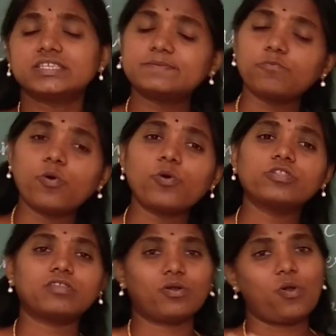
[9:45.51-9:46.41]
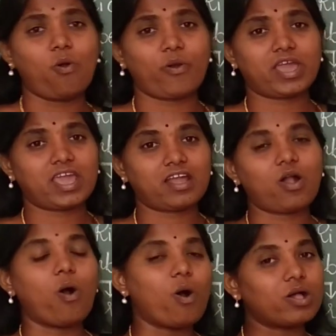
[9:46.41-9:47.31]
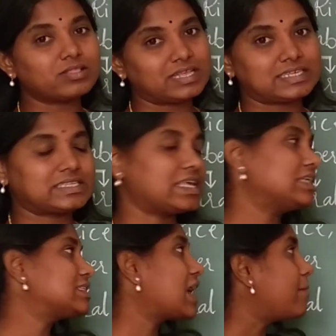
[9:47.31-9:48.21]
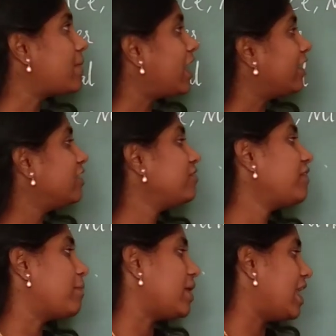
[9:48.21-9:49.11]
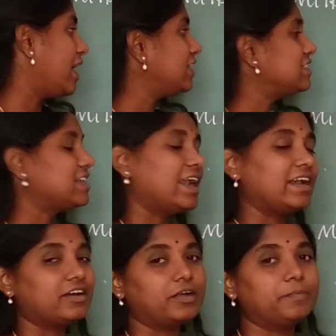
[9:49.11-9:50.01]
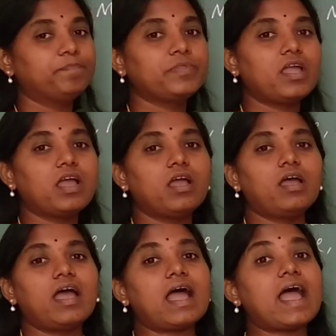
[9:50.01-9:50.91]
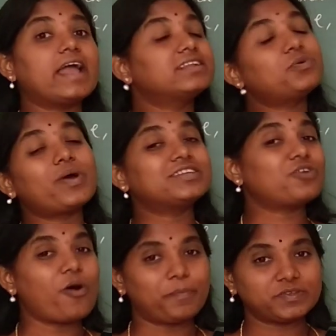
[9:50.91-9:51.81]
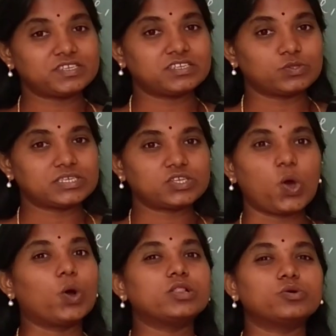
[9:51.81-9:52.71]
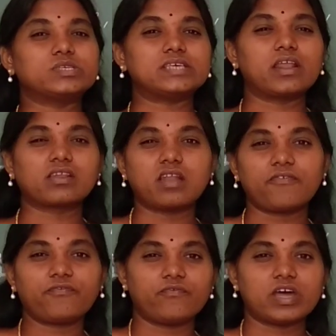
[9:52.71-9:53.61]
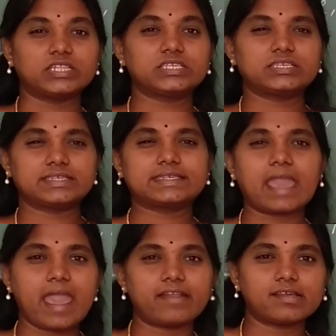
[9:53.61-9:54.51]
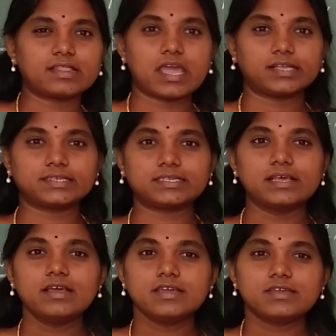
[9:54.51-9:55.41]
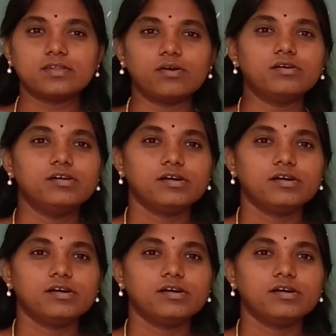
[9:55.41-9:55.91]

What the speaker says: smooth going, all these things come under feminine gender. And quite opposite to this, all those rough ones, scary things, you know,